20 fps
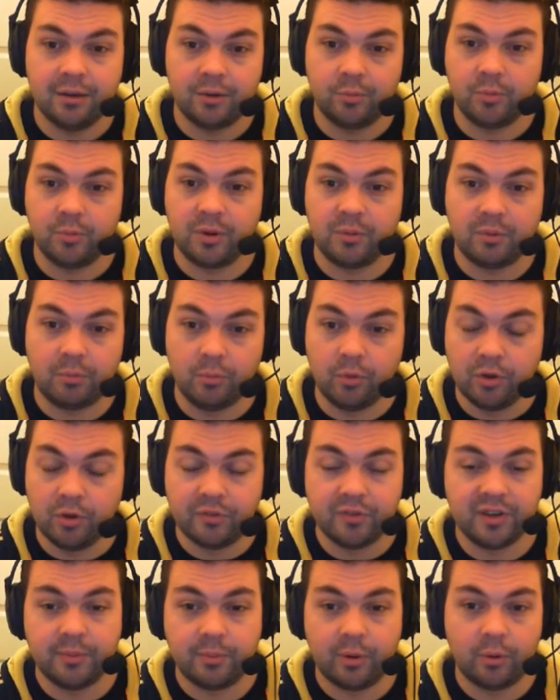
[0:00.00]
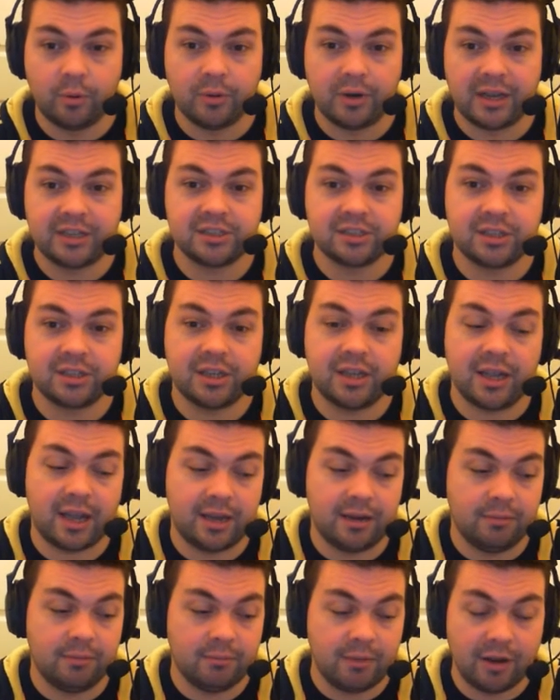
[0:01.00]
we were moving the ball nicely,
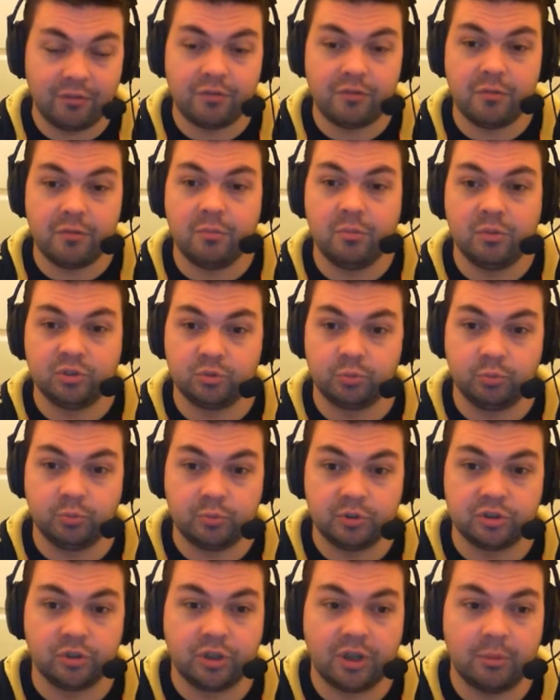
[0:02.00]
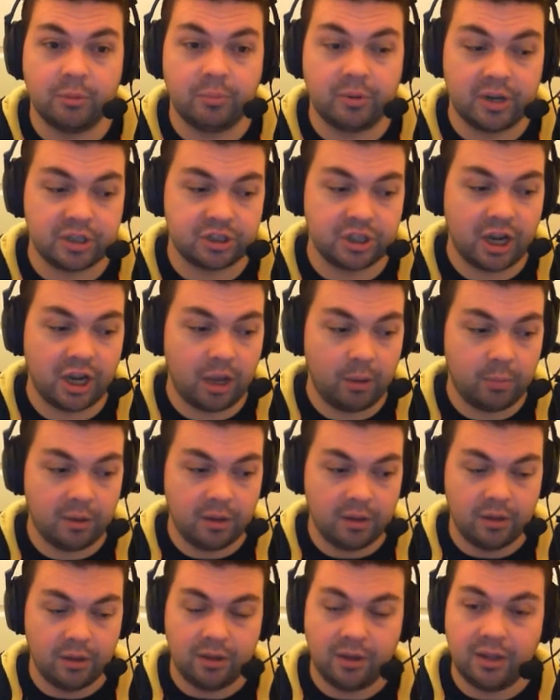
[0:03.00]
and everything was looking pretty sharp.
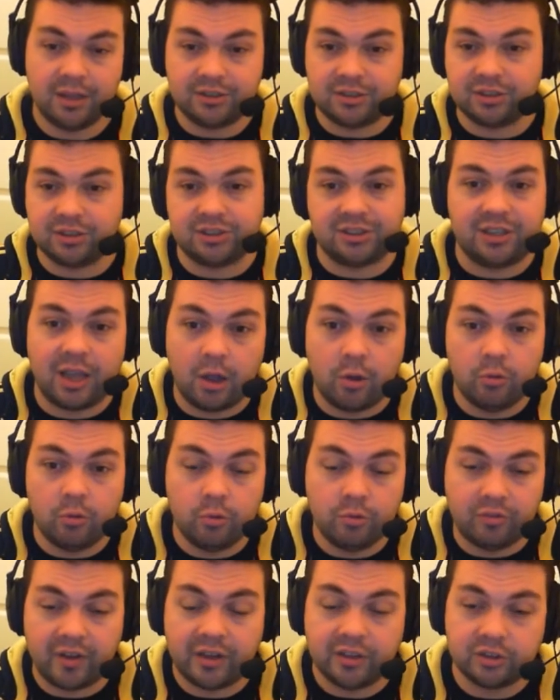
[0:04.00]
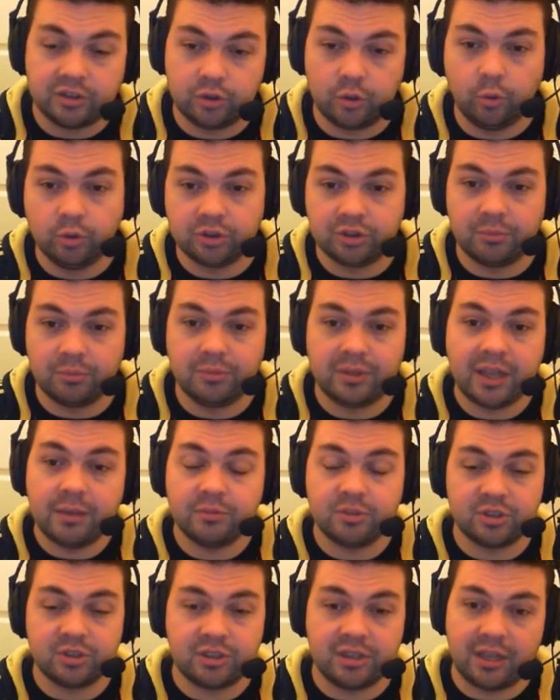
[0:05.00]
It's just how things go
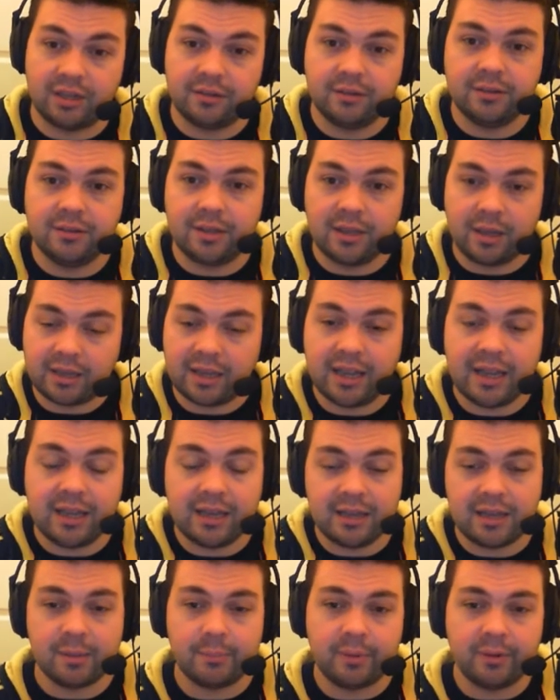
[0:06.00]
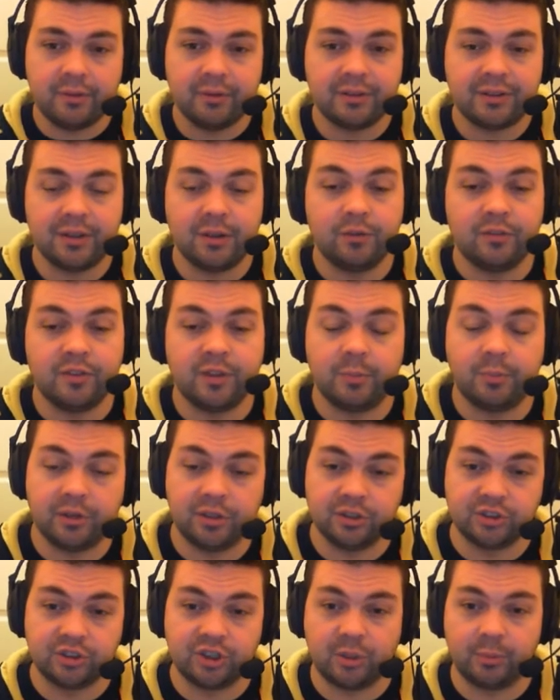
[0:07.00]
sometimes. The ability of the
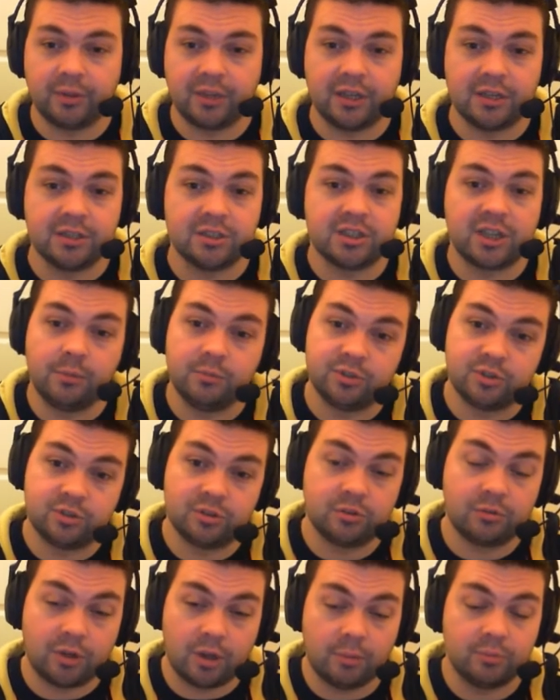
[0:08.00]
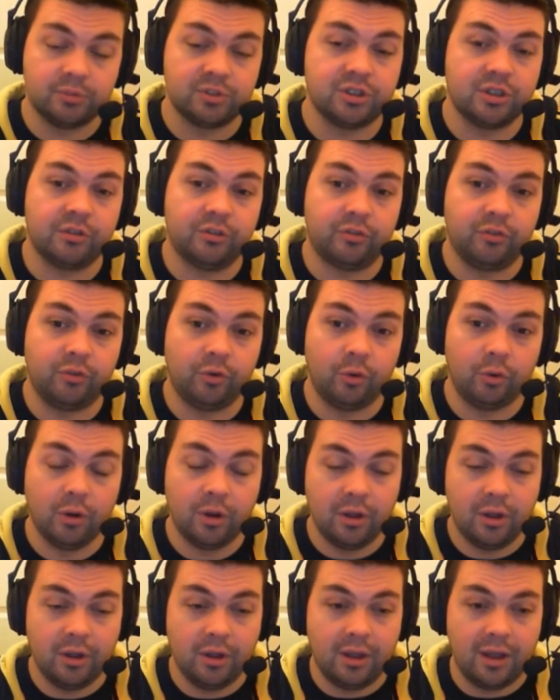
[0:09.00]
players you're up against comes to the fore,
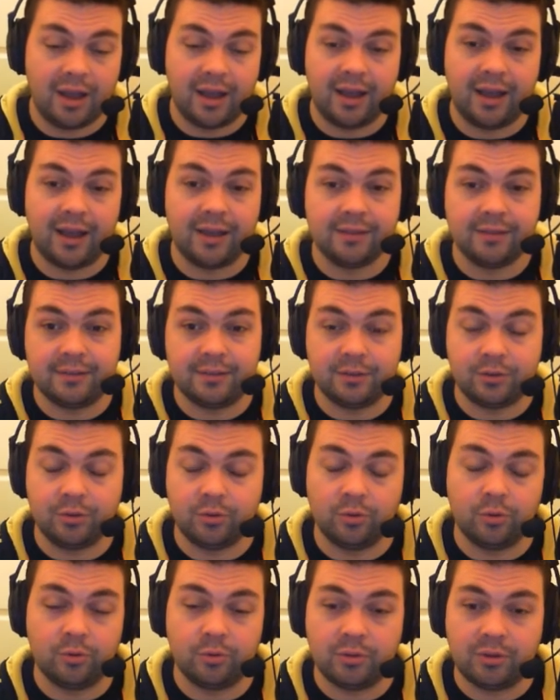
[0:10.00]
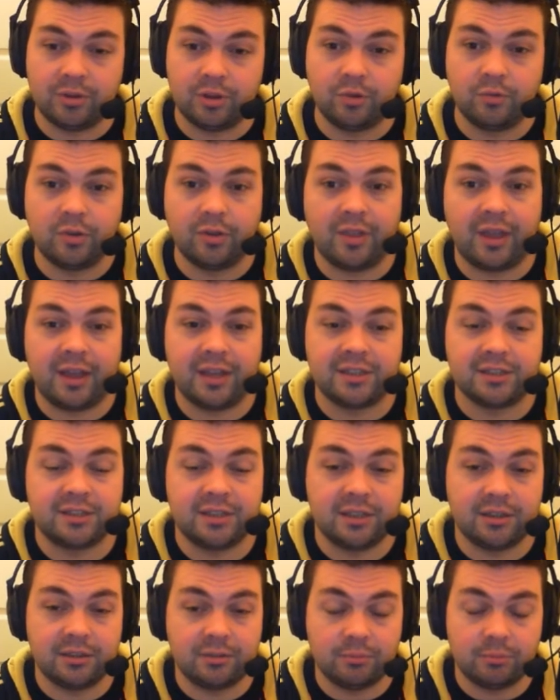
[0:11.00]
and you realise
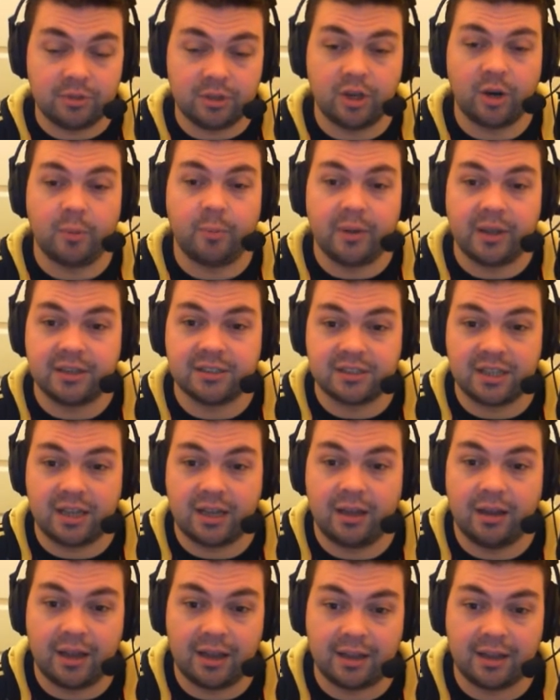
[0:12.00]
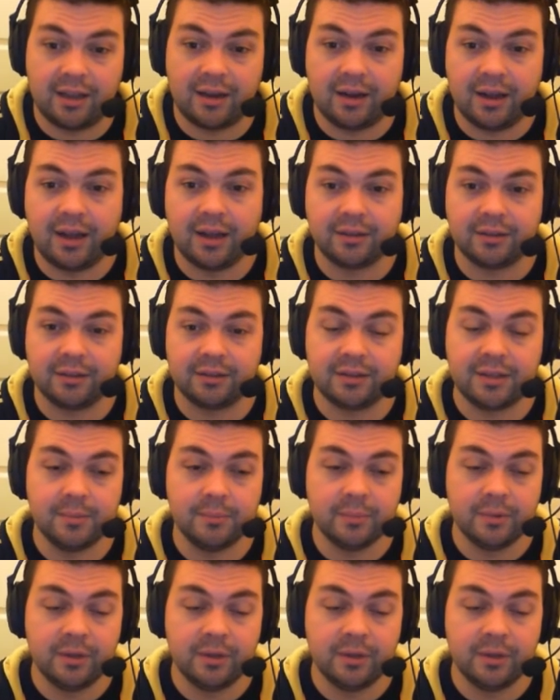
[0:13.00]
that you're up against a kind of harder team.